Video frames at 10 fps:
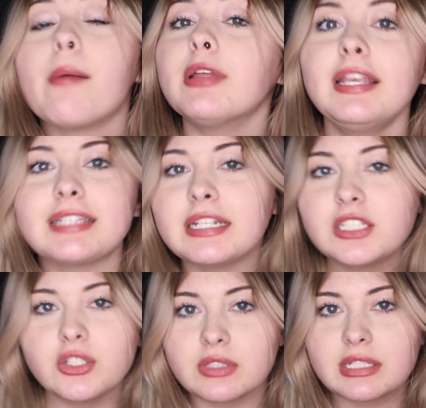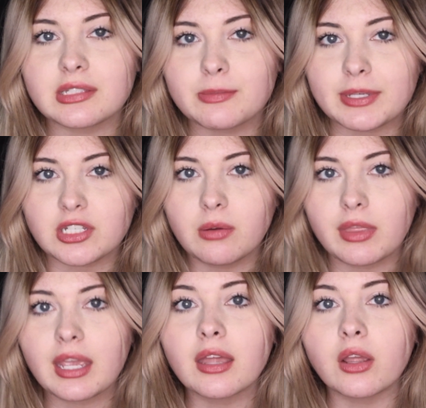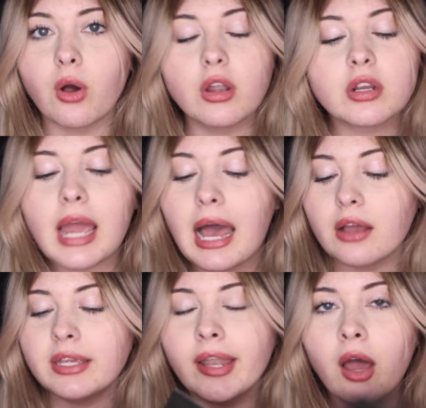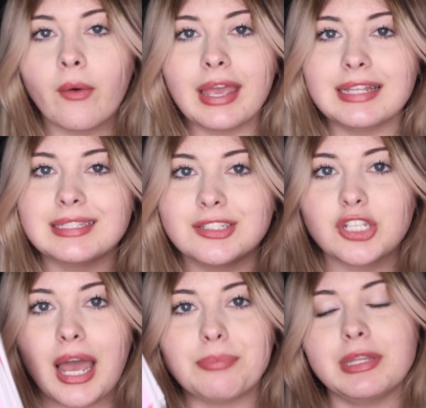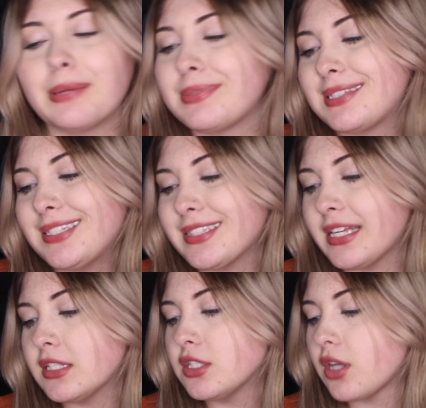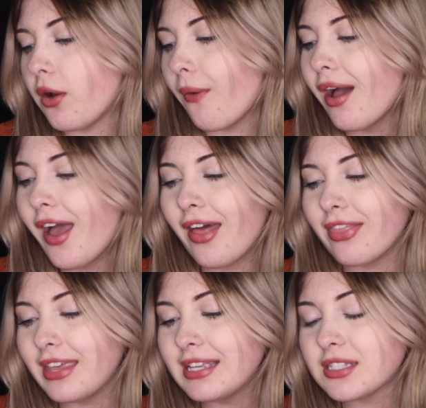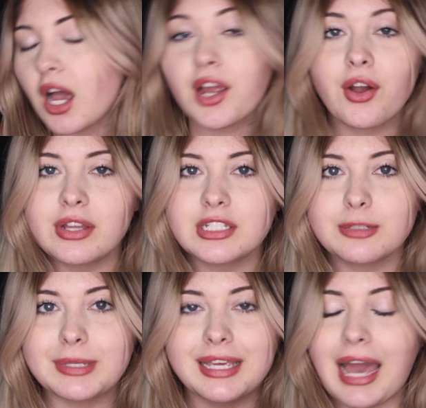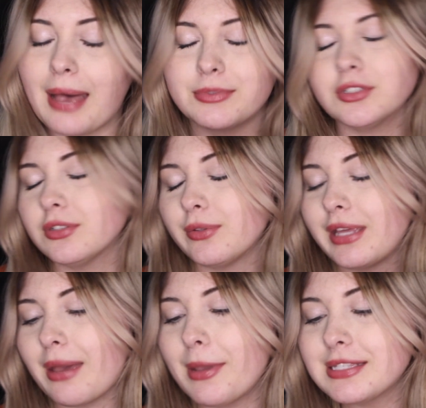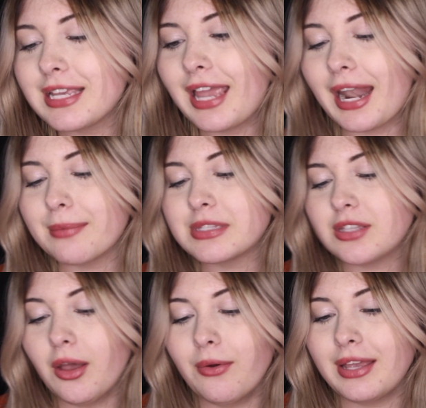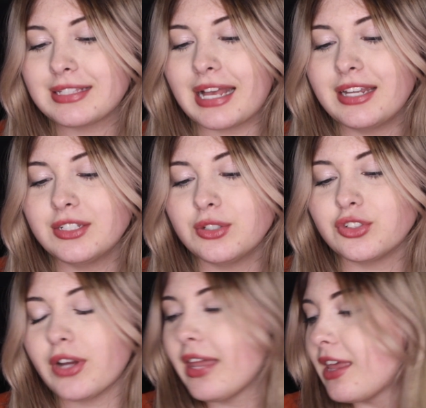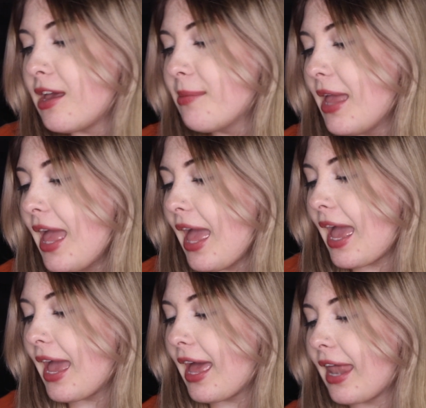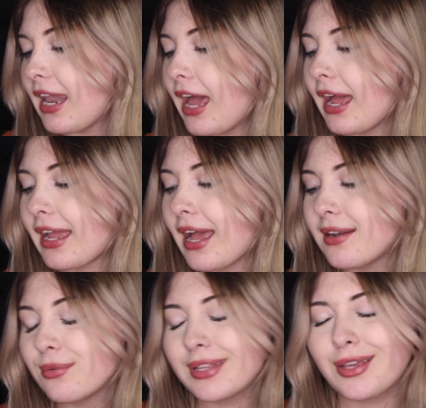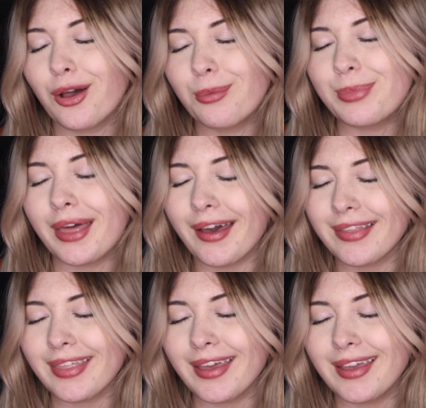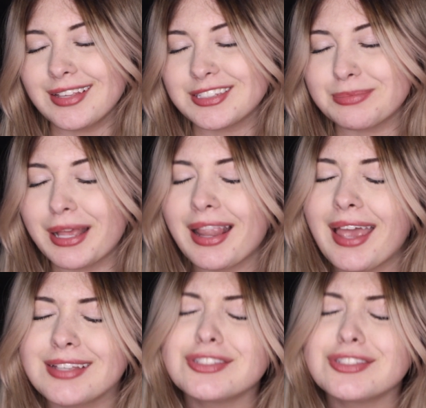I'm really excited to use these, especially with it getting colder out. You know, it's chapped lip season, so these are going to be absolutely amazing, and I'm so excited to try them, and I kind of really hope that they smell like